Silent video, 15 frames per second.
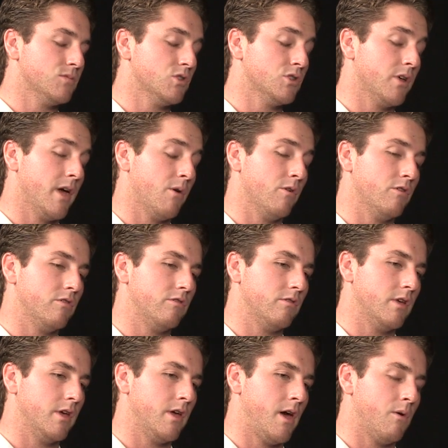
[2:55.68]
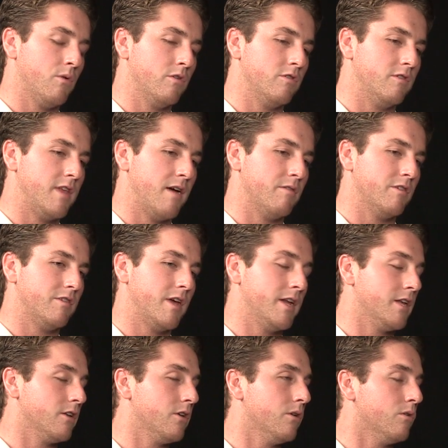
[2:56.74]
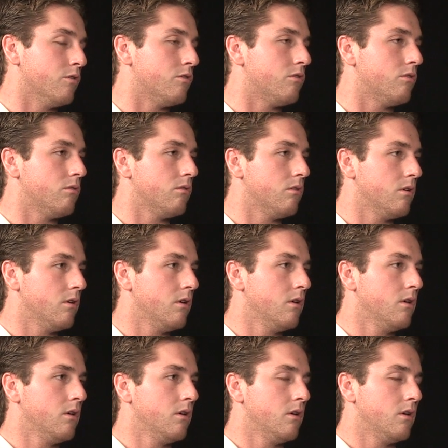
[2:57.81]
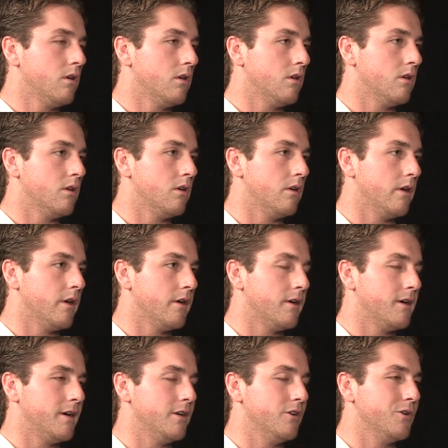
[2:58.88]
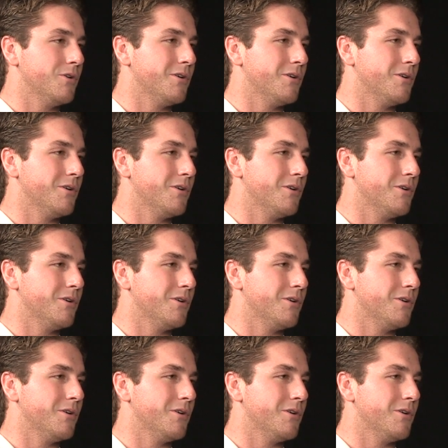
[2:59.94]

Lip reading: So that was devastating news. And I